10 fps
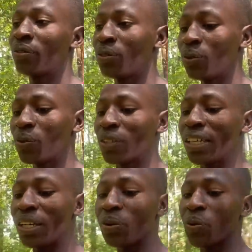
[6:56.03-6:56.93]
you
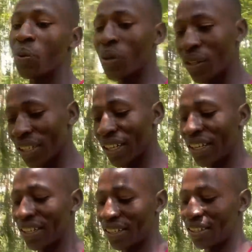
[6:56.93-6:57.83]
really warned
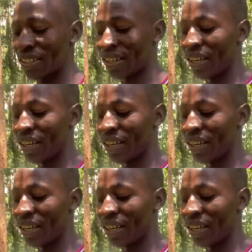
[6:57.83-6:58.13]
us.